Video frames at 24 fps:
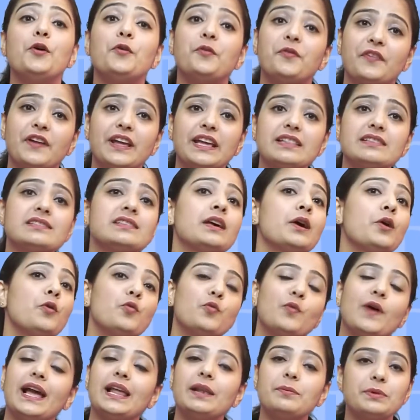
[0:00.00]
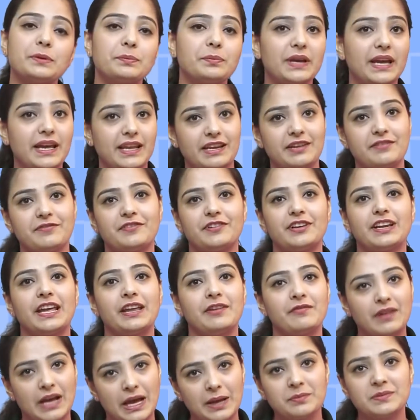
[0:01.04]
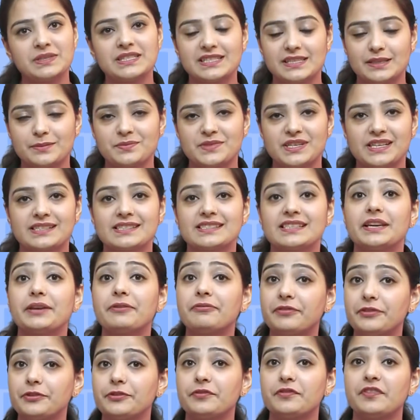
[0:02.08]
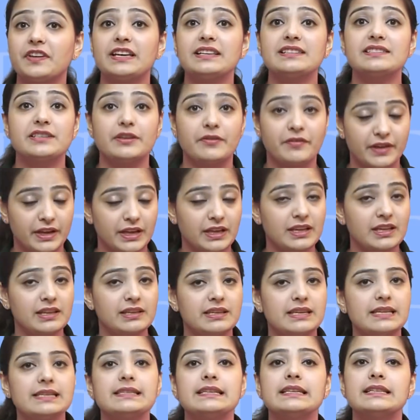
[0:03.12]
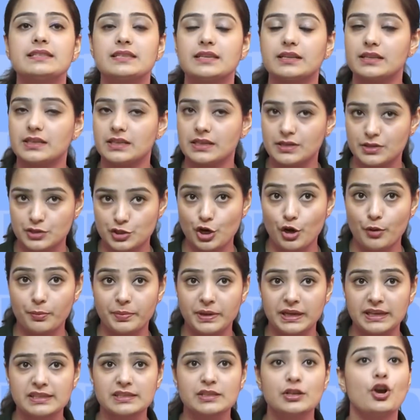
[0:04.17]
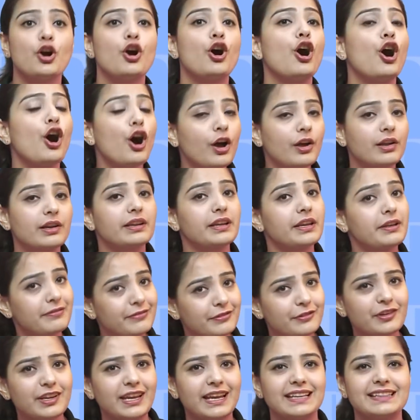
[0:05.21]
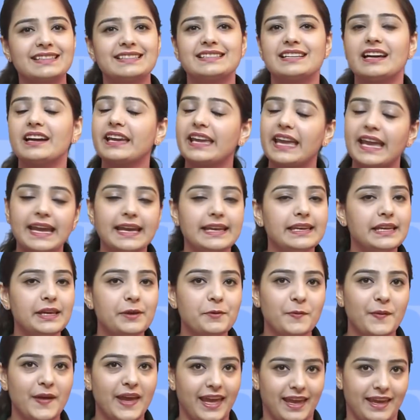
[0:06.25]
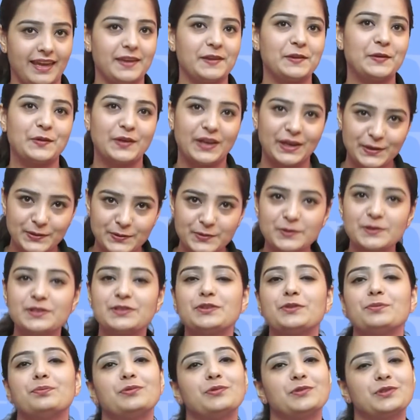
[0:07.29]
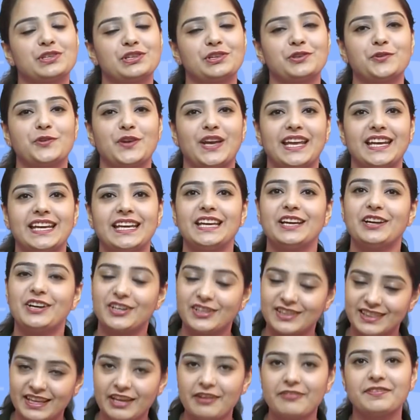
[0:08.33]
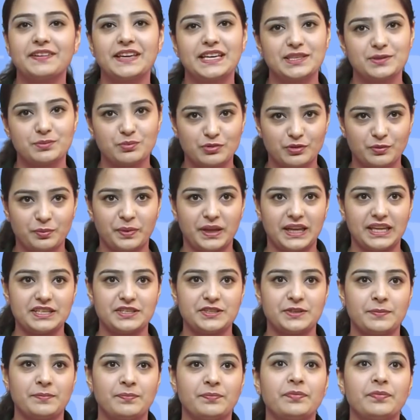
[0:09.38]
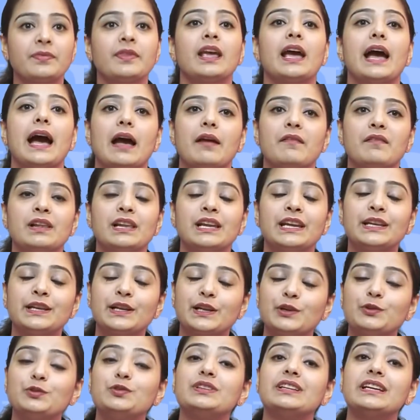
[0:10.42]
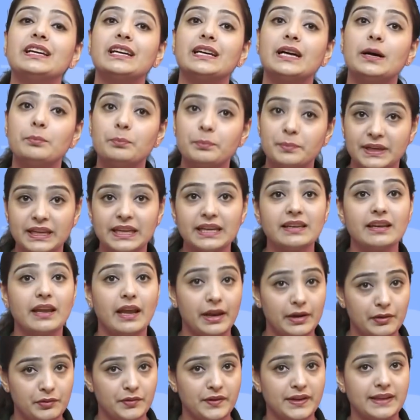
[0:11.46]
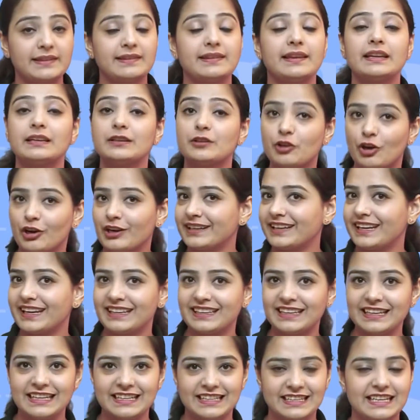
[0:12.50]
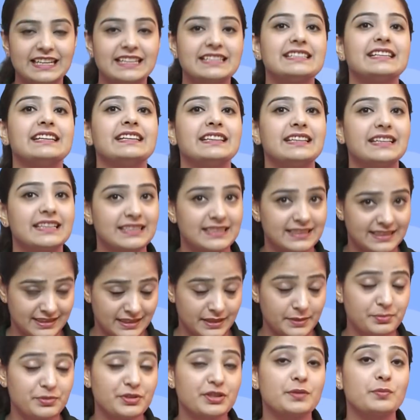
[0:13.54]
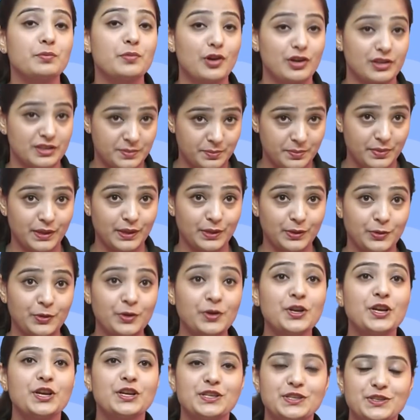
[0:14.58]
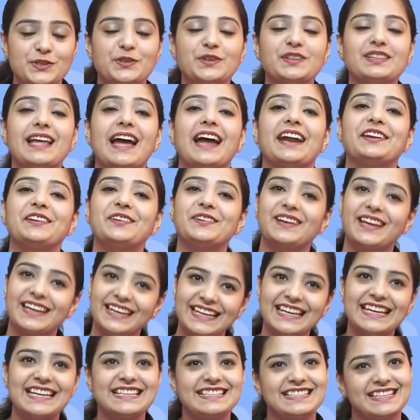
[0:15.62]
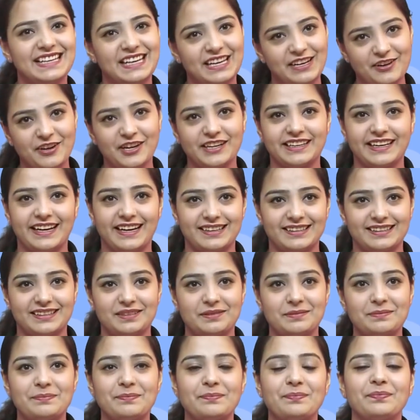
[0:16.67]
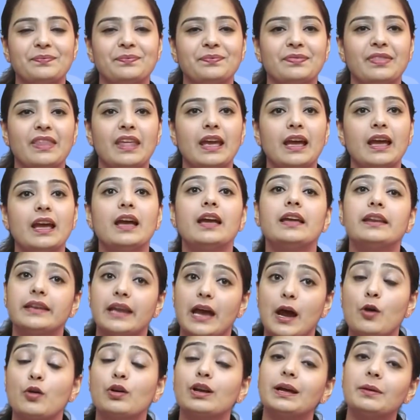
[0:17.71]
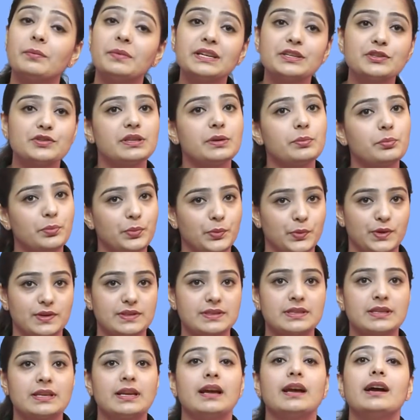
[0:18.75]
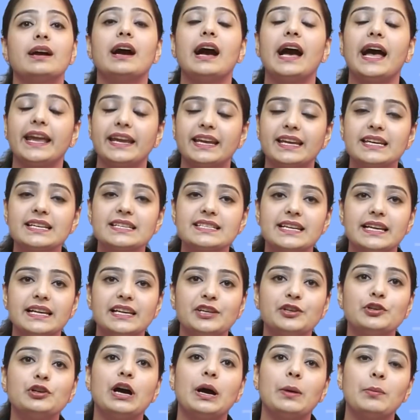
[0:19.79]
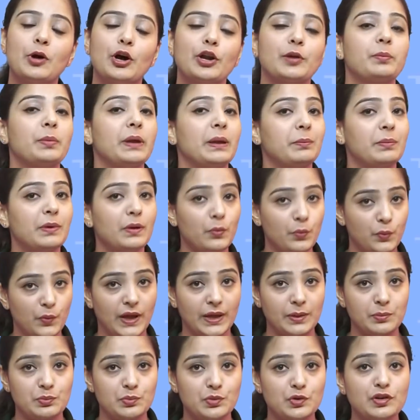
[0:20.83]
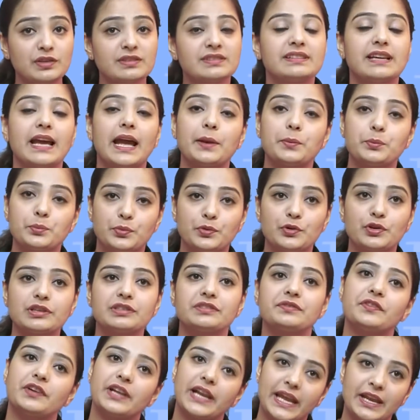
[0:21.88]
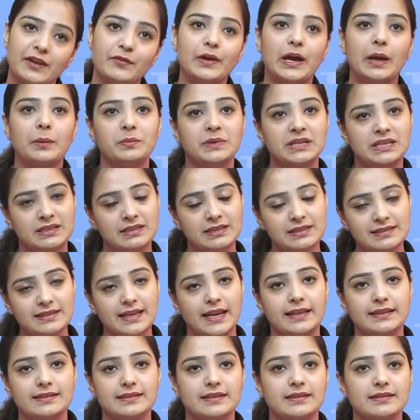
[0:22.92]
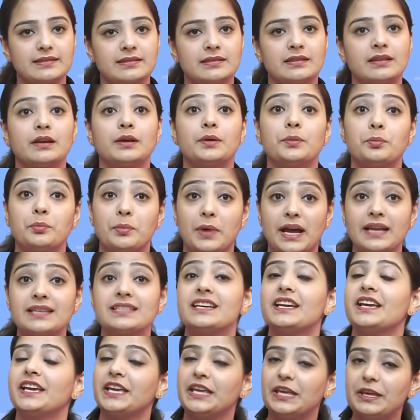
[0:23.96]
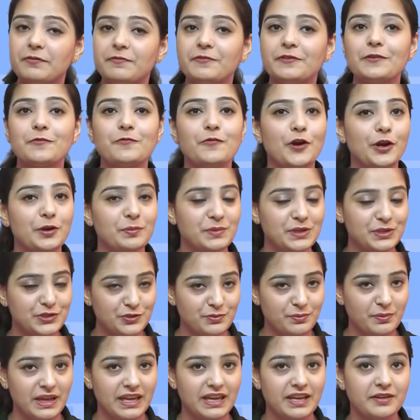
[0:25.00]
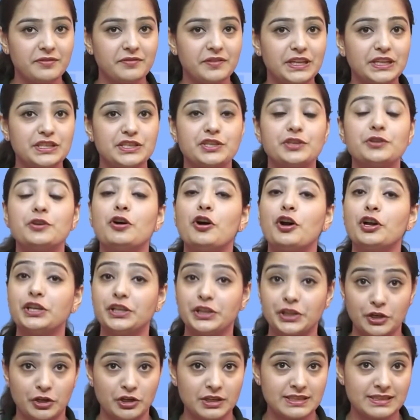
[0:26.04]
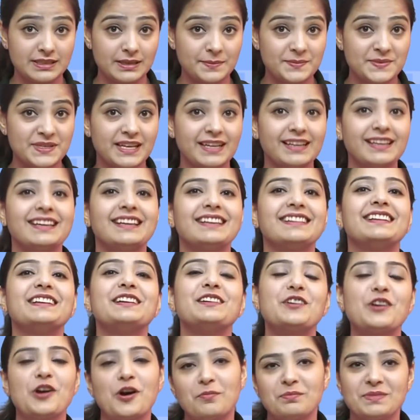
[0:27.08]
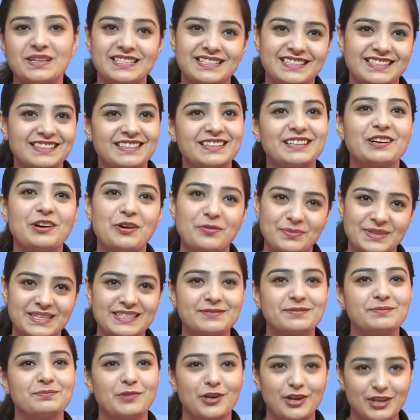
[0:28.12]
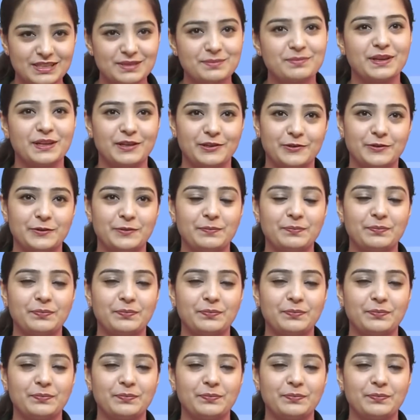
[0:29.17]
Friends, while preparing for environment subjects, if you face difficulties in certain topics or if you get stuck anywhere, you can also post your query on their Facebook page. I will include the complete address and contact details in the description box below so that you can easily contact them. Now coming to the books, I can tell you about paper 1 books and books for environmental sciences. But if you want me to make a video on your subject, then comment in the comment box below.